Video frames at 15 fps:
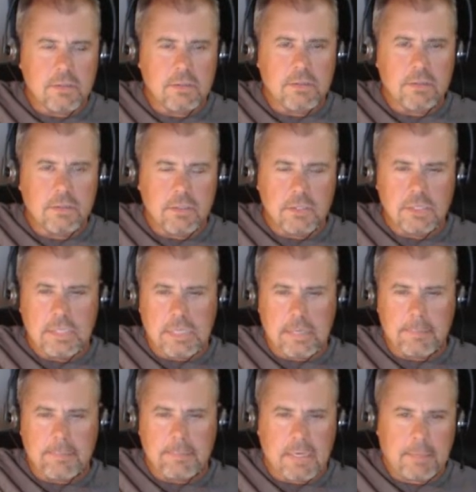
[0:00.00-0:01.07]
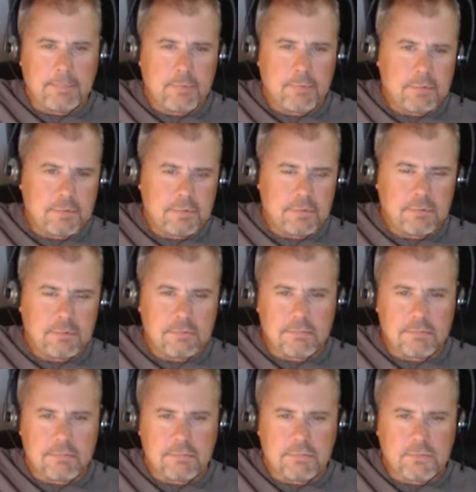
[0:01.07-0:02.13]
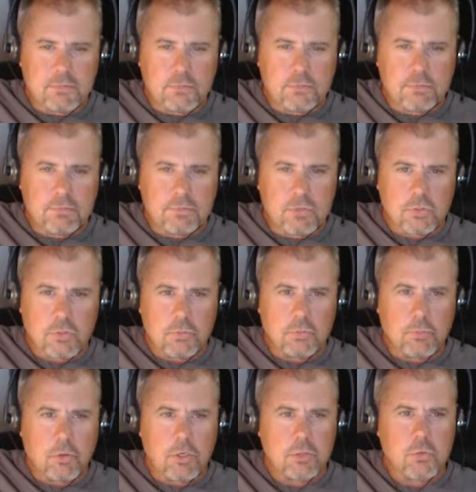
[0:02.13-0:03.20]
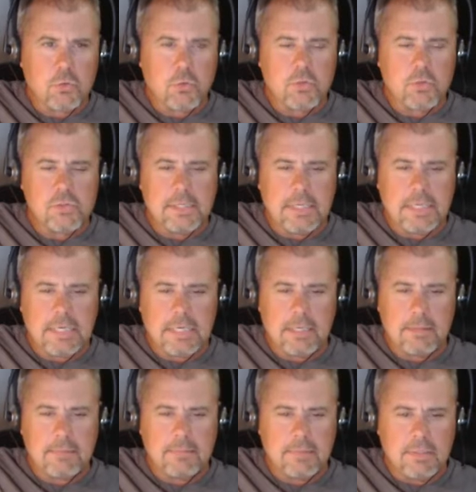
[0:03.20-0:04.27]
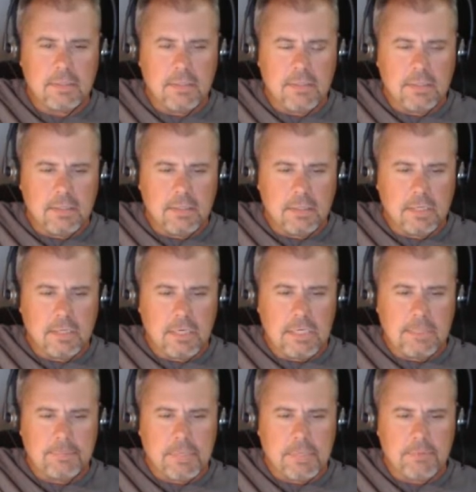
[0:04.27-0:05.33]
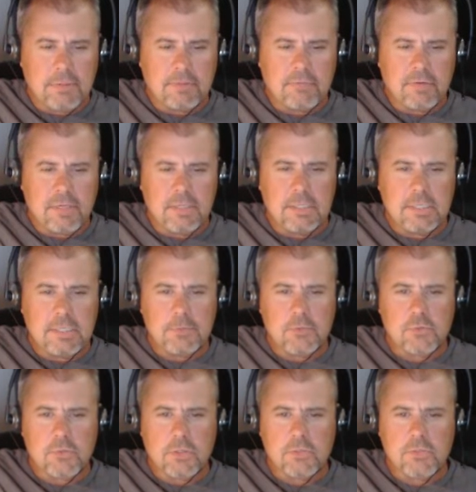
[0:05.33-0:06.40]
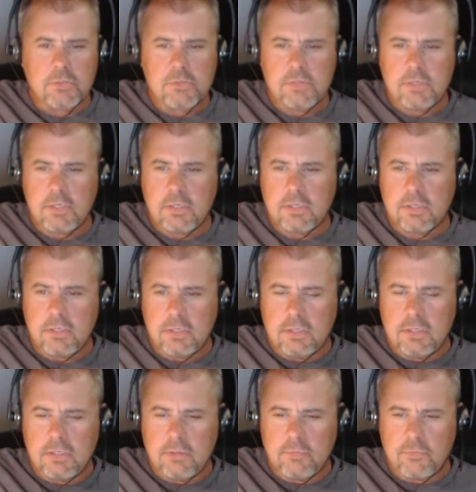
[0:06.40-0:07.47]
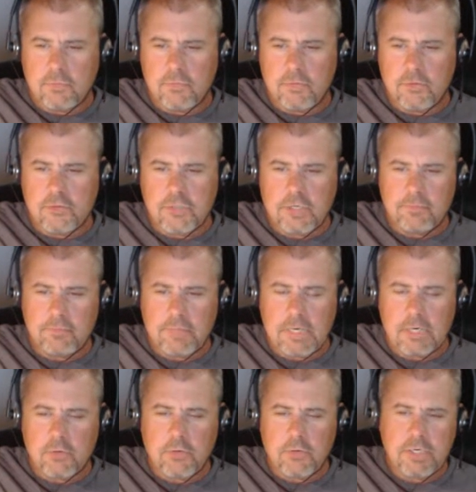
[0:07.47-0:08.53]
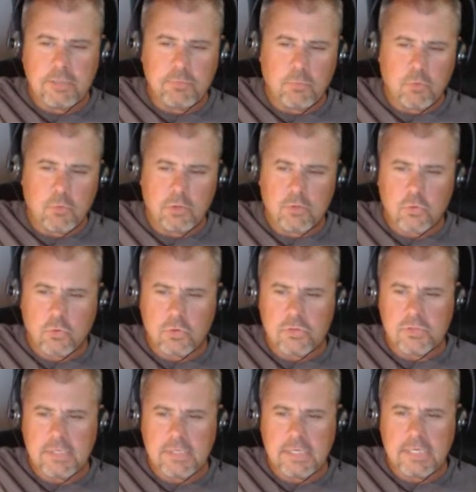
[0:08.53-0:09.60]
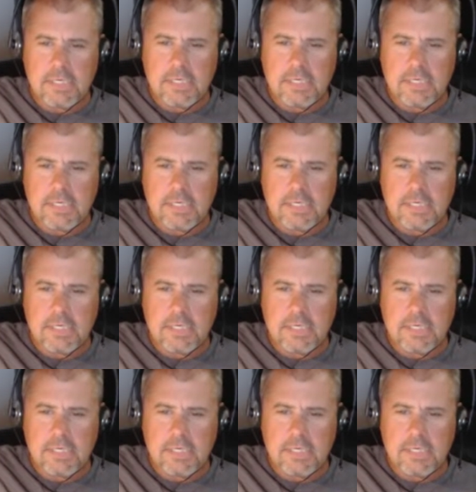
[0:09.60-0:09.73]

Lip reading: you know, I'm going more towards the dam. I am probably going to find deeper structures here. If the fish have migrated more towards the dam,